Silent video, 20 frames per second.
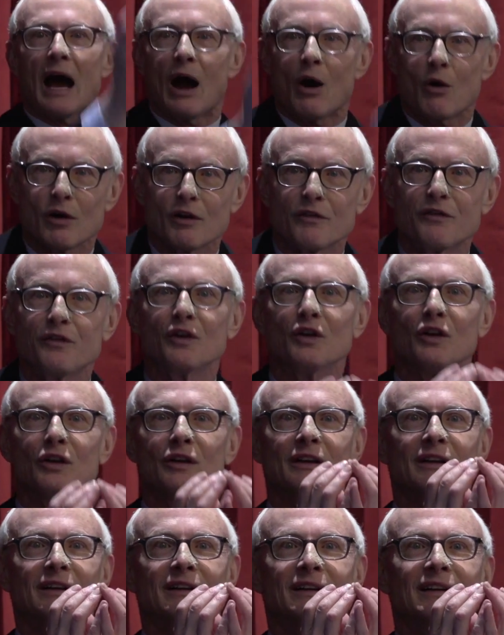
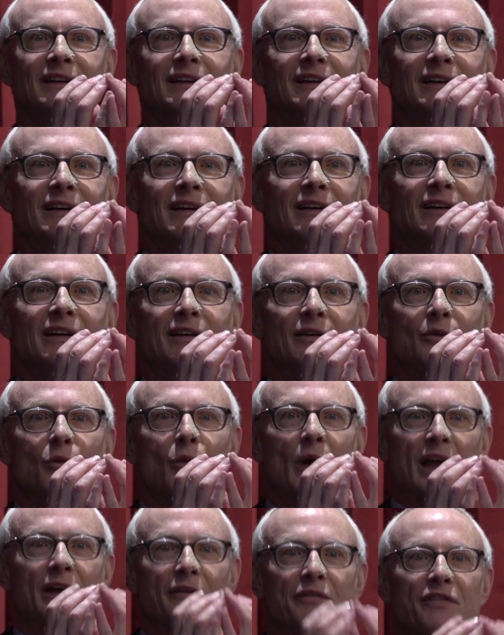powerful
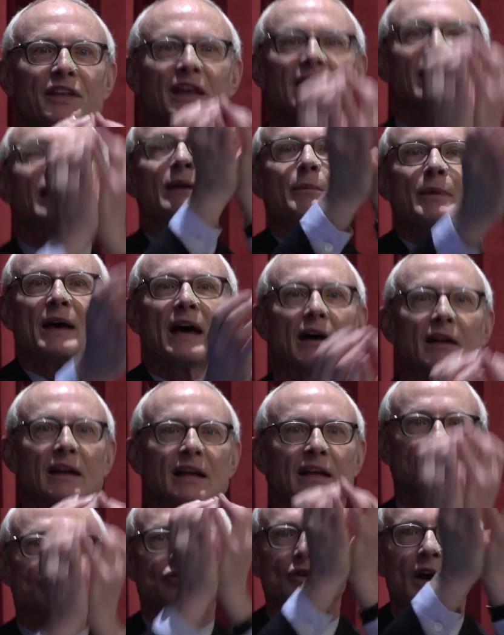way of thinking about
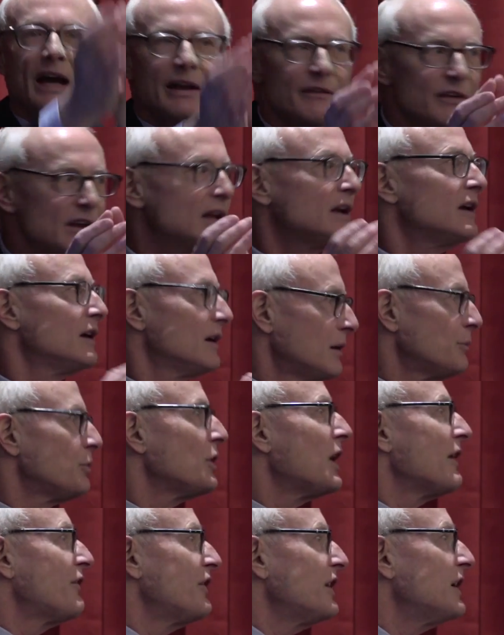and driving
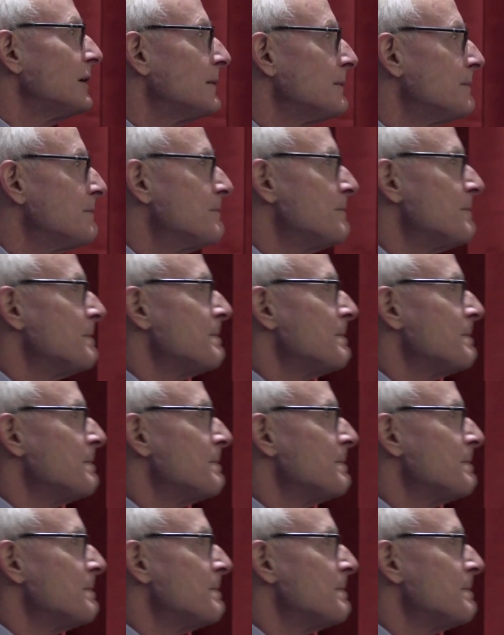profit,